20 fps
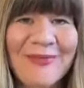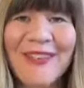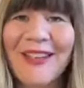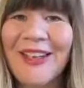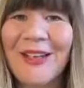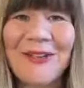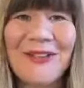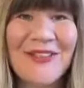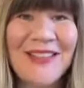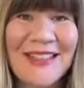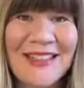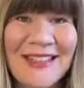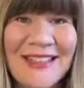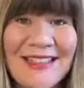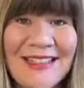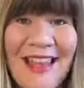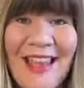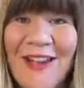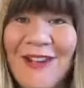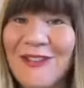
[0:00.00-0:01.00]
I don't know if it's the
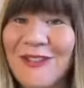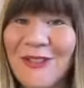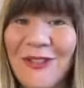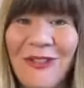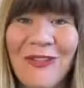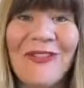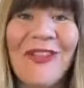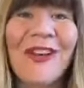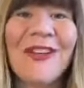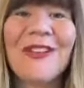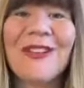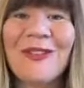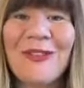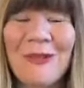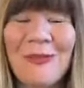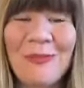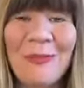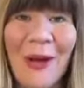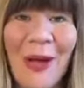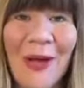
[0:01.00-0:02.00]
sales or the funnel
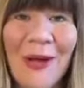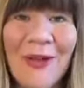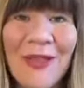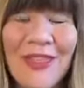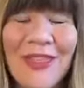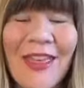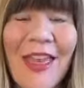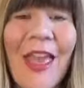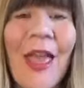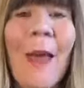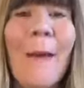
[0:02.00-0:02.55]
or both.